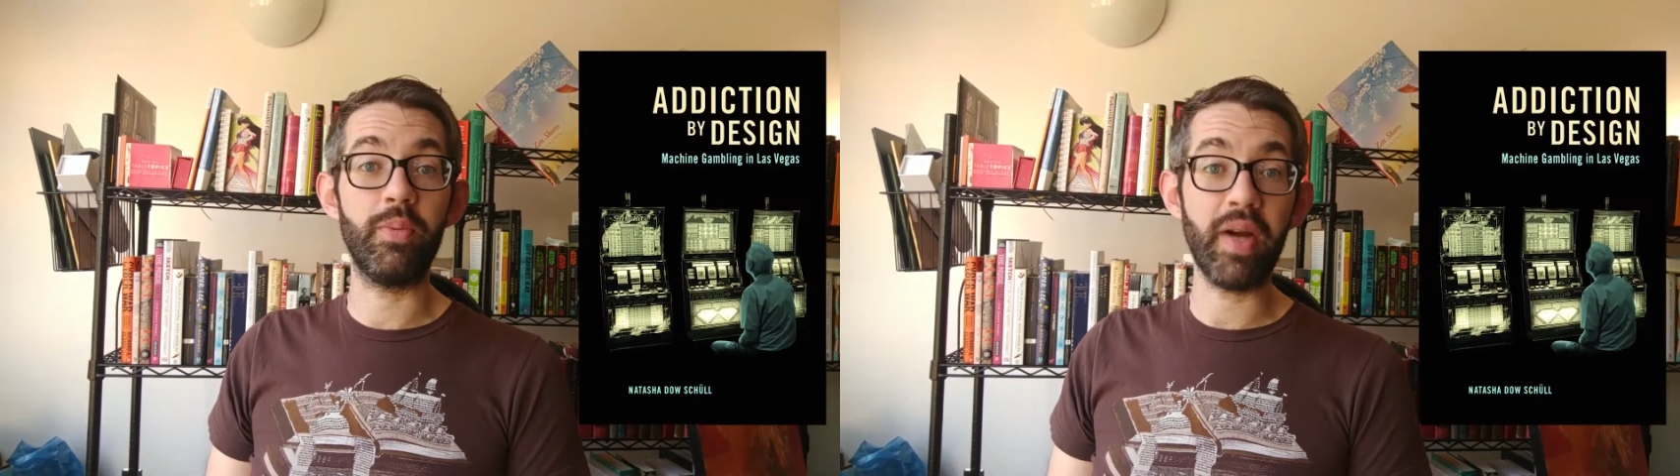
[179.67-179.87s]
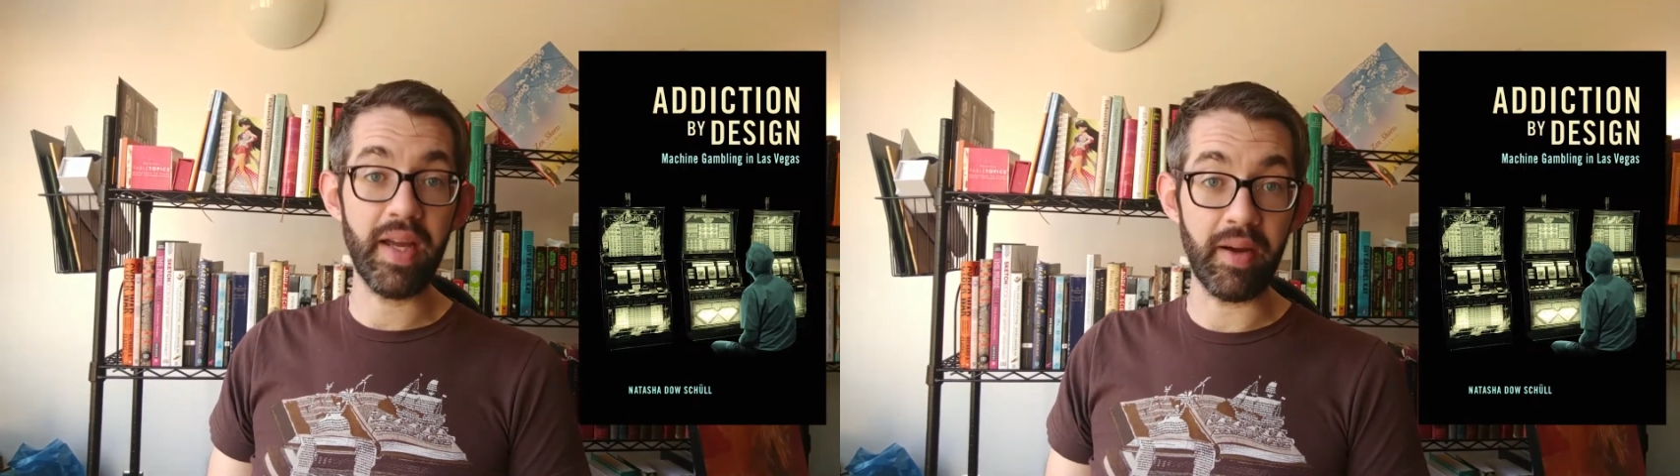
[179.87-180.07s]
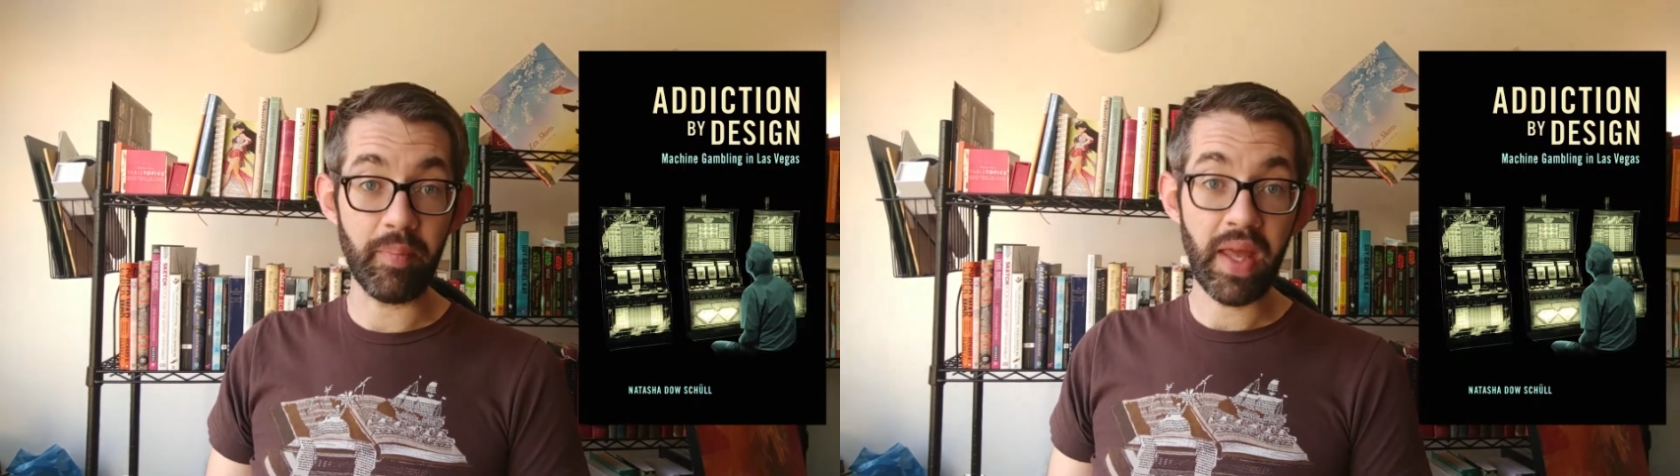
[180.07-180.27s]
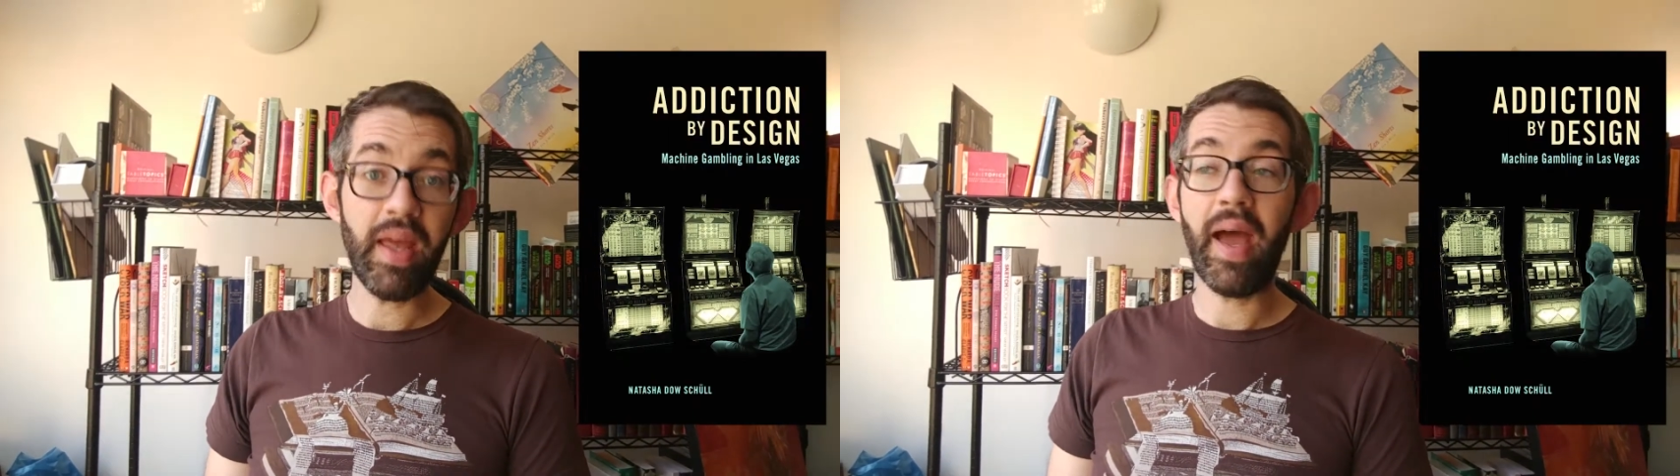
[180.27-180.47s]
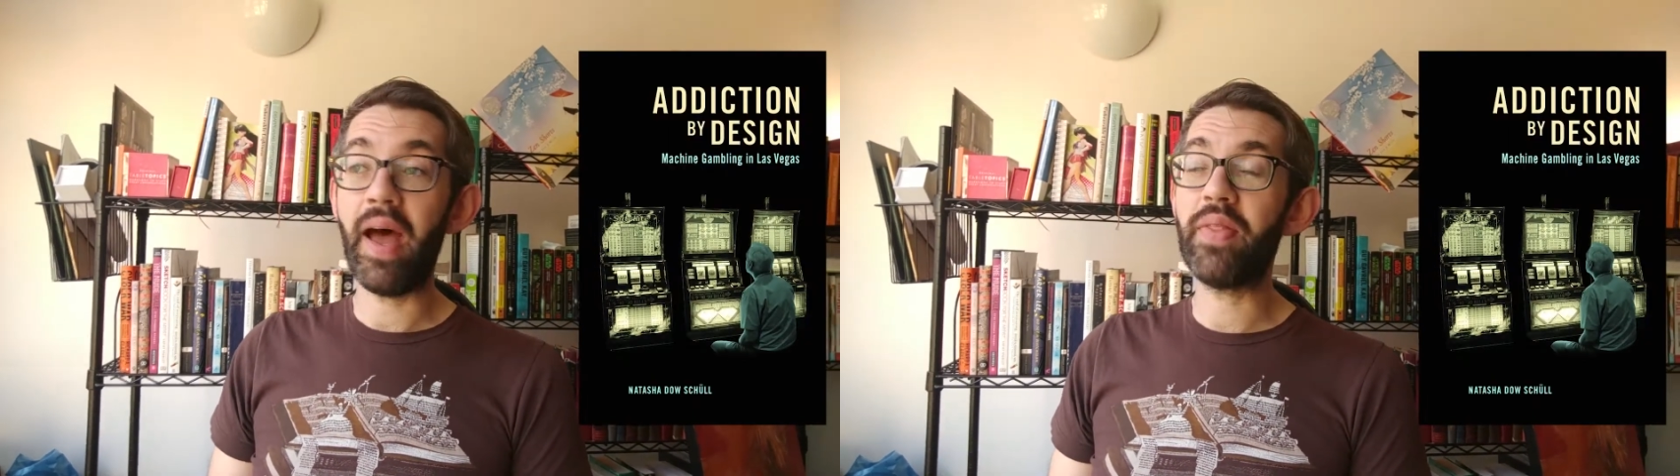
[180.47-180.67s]
O'Brien.
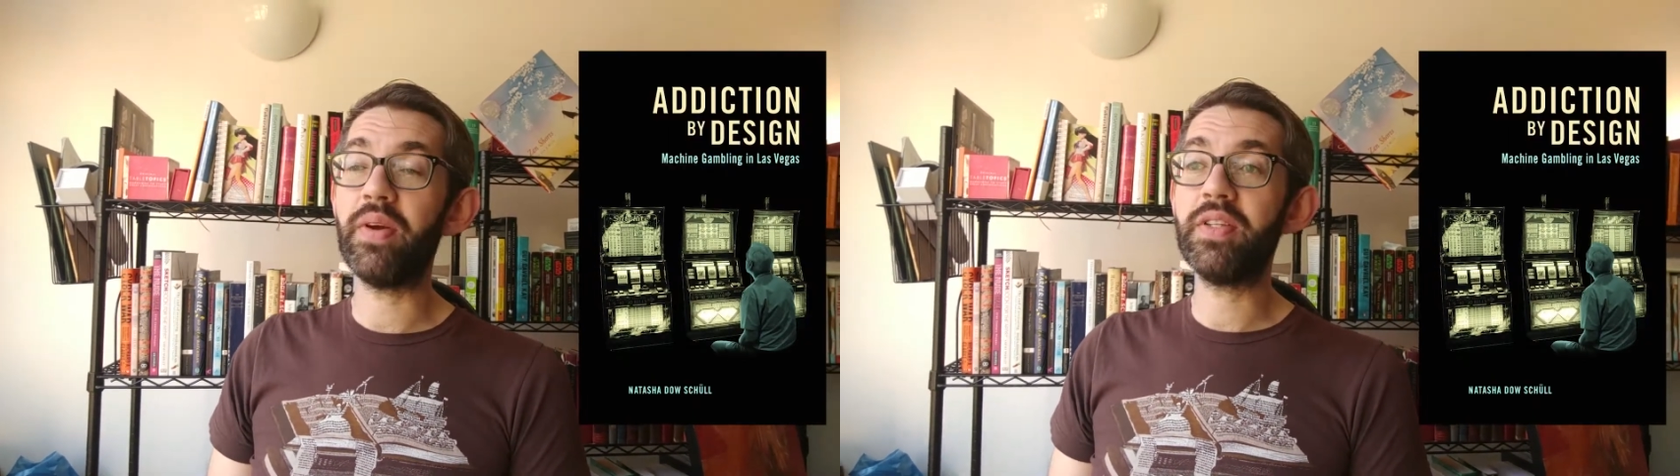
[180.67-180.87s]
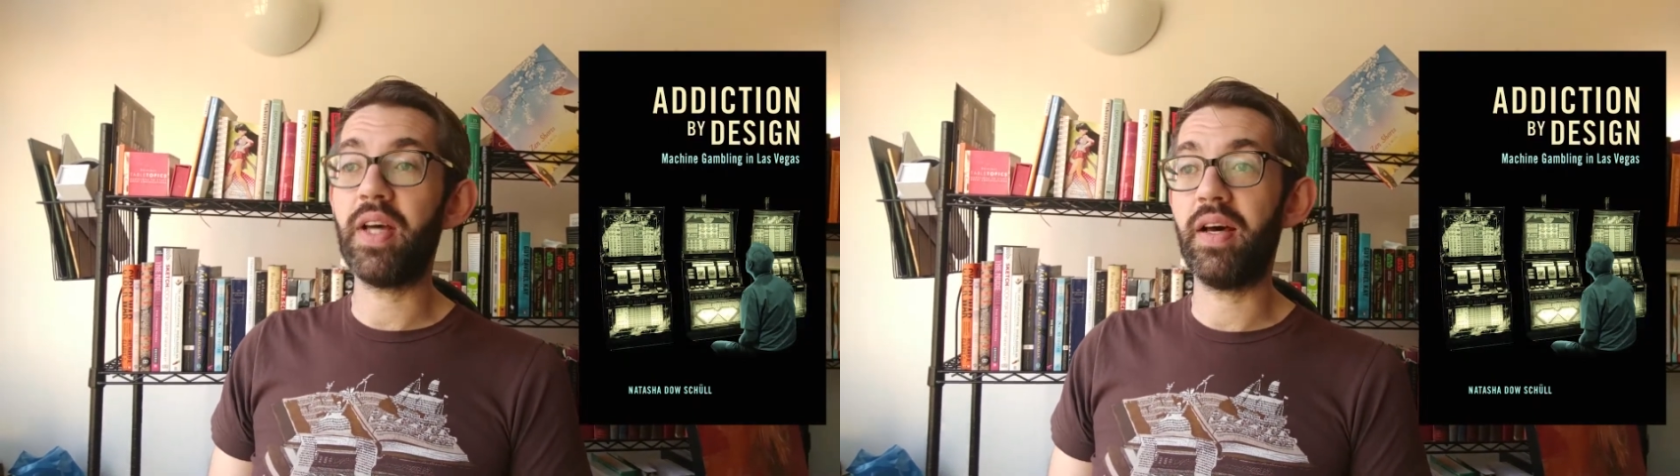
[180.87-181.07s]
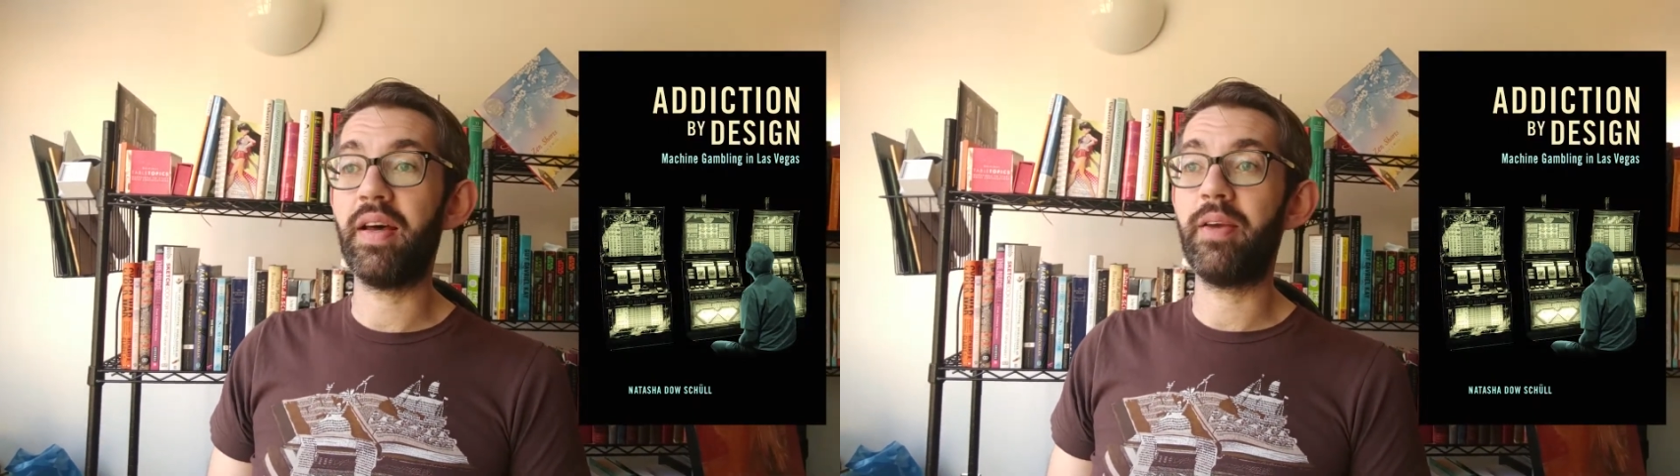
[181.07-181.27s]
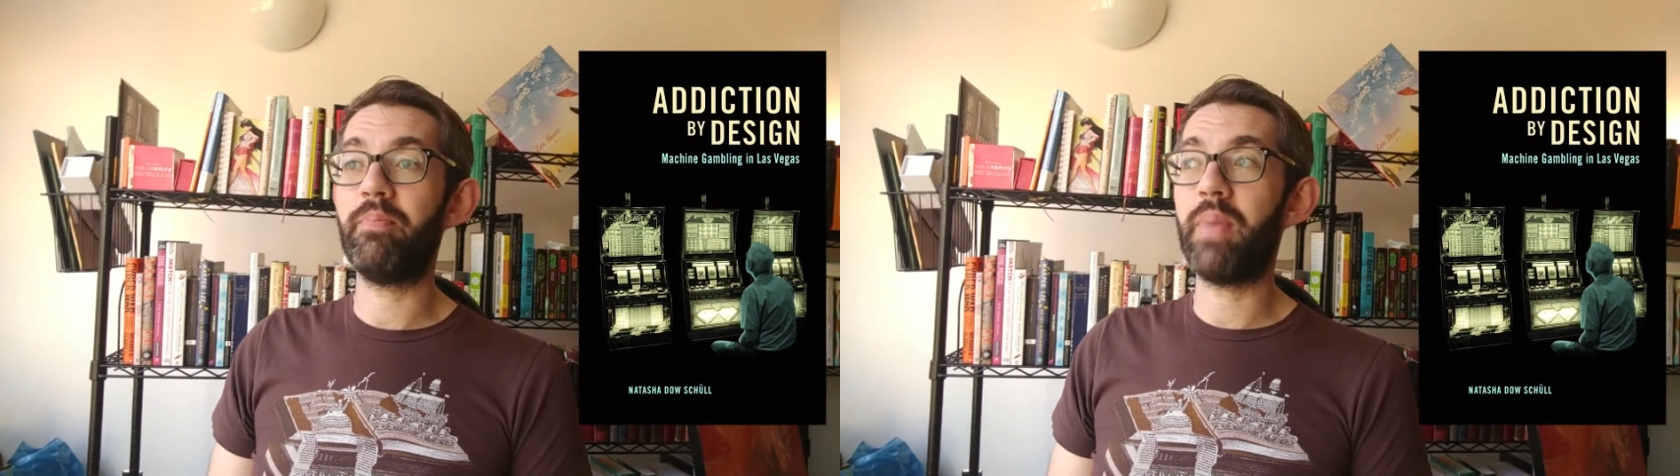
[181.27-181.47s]
Heather taught